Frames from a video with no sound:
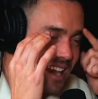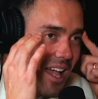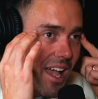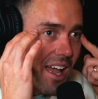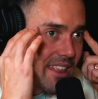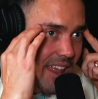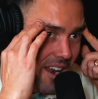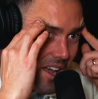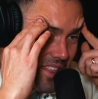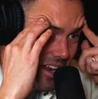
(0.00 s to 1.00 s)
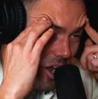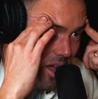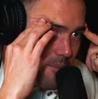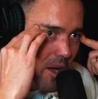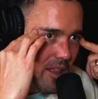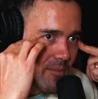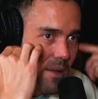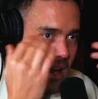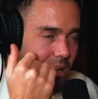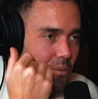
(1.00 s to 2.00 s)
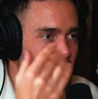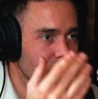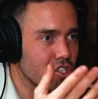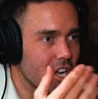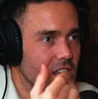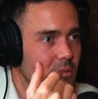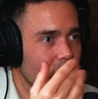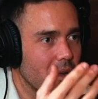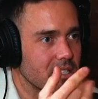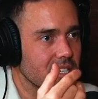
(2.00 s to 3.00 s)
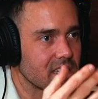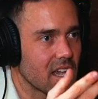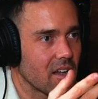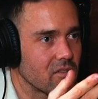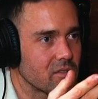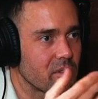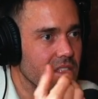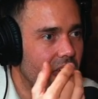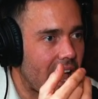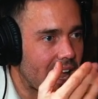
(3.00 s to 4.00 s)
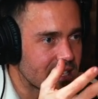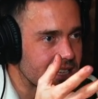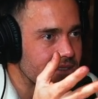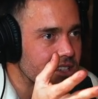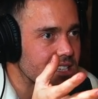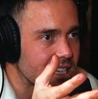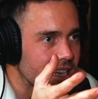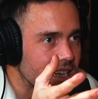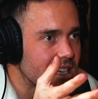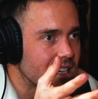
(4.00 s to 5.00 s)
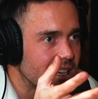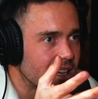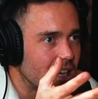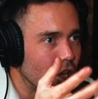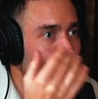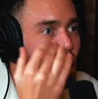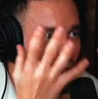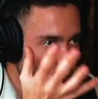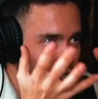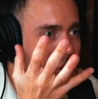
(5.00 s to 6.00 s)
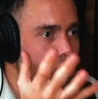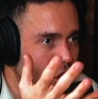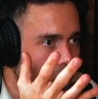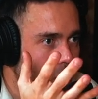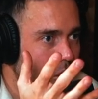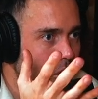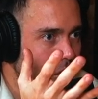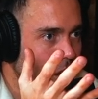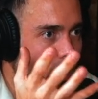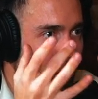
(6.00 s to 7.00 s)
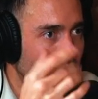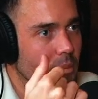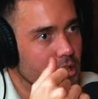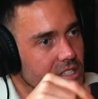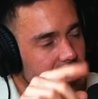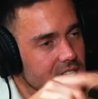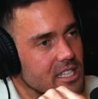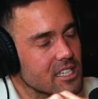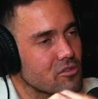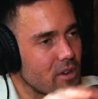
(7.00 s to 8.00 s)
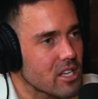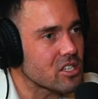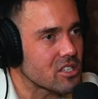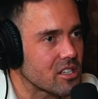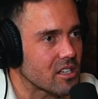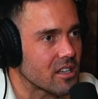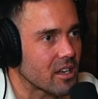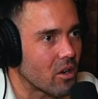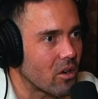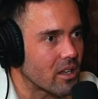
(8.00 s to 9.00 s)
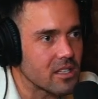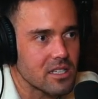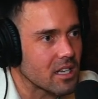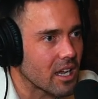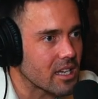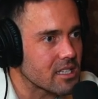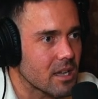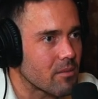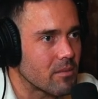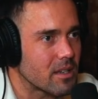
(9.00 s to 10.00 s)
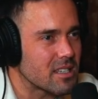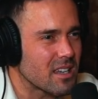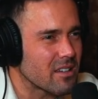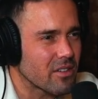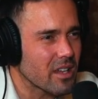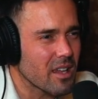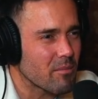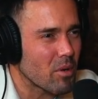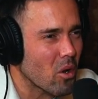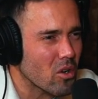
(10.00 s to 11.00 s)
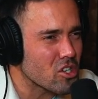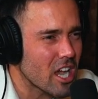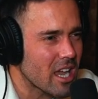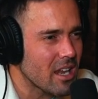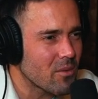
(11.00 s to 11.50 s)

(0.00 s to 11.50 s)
Yeah, and then I buy them back and we just trade them amongst ourselves. But that activity looks as though, like online, because these things are registered, are they not? Into like some, is it a fucking blockchain?